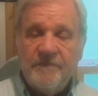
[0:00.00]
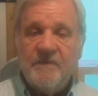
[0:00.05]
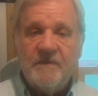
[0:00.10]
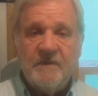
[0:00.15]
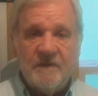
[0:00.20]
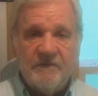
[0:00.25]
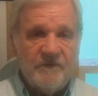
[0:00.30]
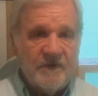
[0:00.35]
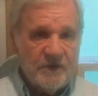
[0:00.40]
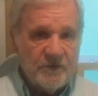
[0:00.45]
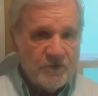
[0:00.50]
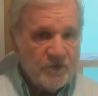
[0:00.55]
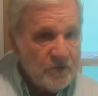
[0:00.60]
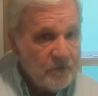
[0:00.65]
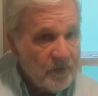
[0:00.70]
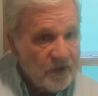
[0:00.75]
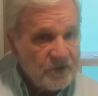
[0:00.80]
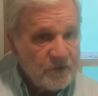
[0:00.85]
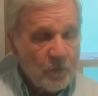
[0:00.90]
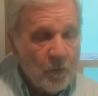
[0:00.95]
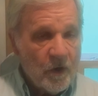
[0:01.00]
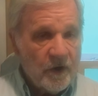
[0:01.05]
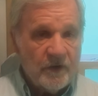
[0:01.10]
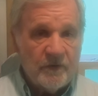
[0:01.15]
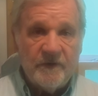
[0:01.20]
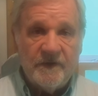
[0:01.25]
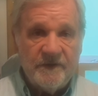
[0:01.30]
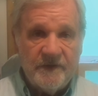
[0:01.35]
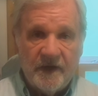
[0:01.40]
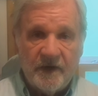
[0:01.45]
If you get too much water
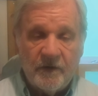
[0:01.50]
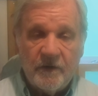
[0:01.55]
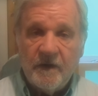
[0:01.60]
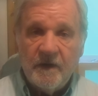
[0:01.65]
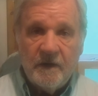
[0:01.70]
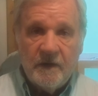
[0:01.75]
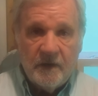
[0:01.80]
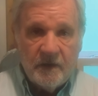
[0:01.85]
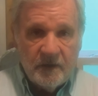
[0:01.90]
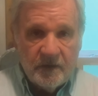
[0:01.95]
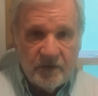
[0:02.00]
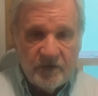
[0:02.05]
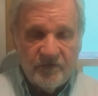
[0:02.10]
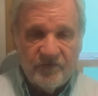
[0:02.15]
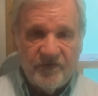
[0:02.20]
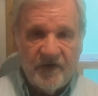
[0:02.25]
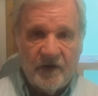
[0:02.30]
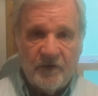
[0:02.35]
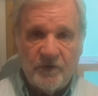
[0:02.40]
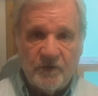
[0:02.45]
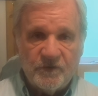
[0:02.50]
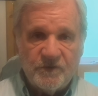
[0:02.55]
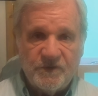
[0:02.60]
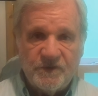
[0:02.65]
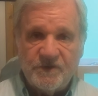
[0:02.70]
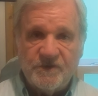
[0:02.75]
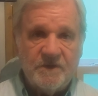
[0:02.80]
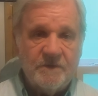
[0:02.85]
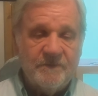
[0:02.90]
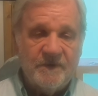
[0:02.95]
in there, you foul your
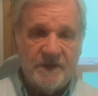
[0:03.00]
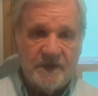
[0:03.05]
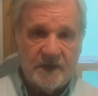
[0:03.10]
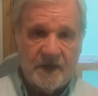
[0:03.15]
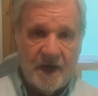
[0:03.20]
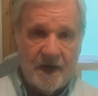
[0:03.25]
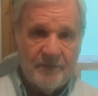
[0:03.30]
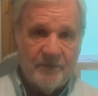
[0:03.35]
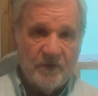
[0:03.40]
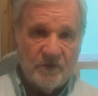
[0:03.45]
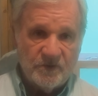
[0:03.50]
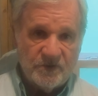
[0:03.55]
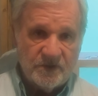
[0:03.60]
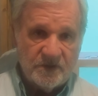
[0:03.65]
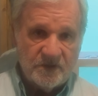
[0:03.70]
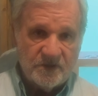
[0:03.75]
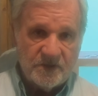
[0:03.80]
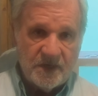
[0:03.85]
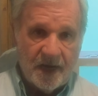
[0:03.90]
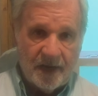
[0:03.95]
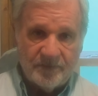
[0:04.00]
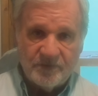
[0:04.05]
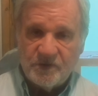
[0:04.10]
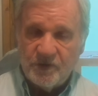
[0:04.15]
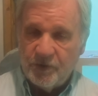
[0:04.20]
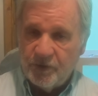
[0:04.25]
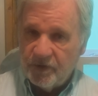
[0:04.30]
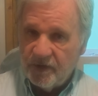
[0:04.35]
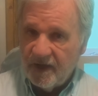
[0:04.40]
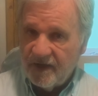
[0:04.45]
system and the composting stops. So
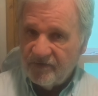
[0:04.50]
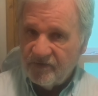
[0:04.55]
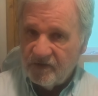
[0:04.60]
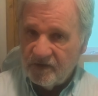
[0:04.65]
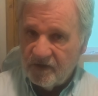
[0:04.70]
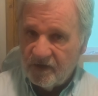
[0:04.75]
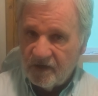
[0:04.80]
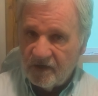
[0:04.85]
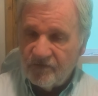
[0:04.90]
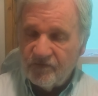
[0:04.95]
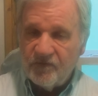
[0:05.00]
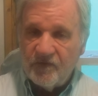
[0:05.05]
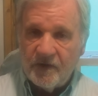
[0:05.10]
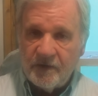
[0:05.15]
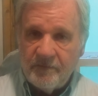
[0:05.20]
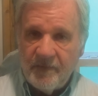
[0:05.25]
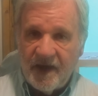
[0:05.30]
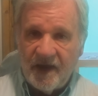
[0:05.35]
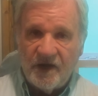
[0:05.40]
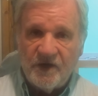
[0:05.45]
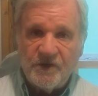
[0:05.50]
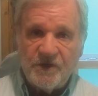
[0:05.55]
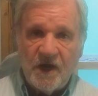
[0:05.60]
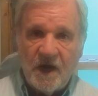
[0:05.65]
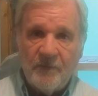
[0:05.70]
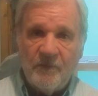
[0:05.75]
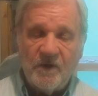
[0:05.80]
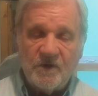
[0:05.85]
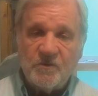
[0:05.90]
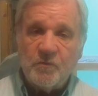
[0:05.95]
you're going to have to carefully manage how
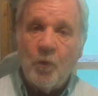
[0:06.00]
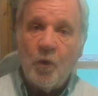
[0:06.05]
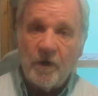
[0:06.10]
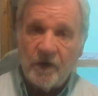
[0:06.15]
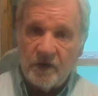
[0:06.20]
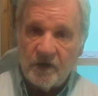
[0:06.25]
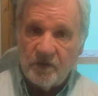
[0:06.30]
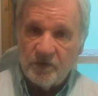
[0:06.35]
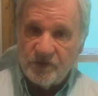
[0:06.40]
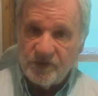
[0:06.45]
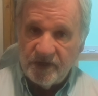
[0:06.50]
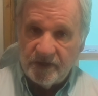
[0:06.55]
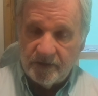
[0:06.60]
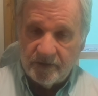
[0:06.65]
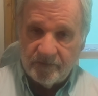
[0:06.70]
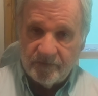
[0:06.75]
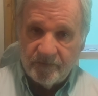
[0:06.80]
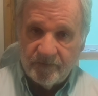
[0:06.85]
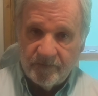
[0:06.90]
much water goes in.